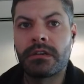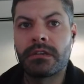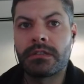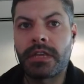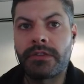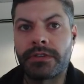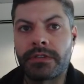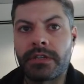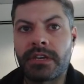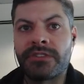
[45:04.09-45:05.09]
7.
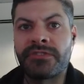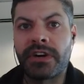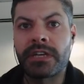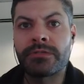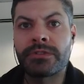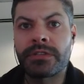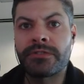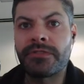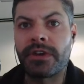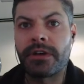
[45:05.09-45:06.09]
If phi equals
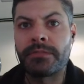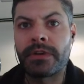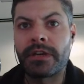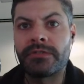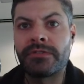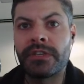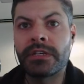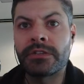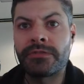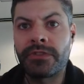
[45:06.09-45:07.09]
confirm and v
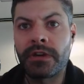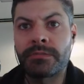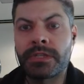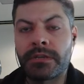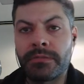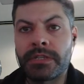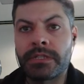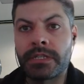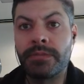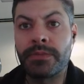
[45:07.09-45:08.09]
confirms commit
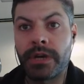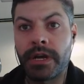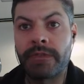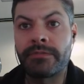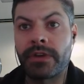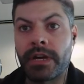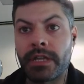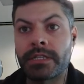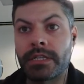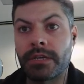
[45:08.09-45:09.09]
c prime for any
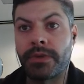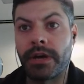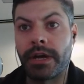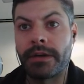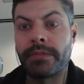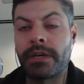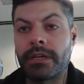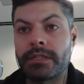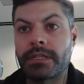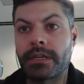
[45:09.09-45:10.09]
c prime,
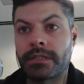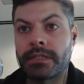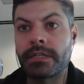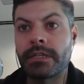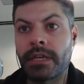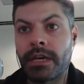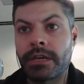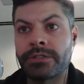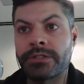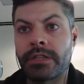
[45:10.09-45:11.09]
set c and
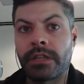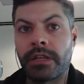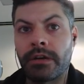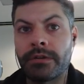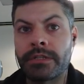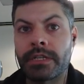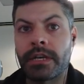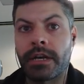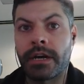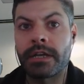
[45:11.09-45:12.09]
h to the lowest
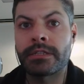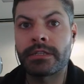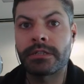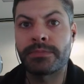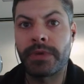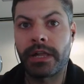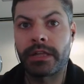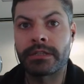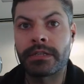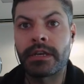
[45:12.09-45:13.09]
and highest such ballots.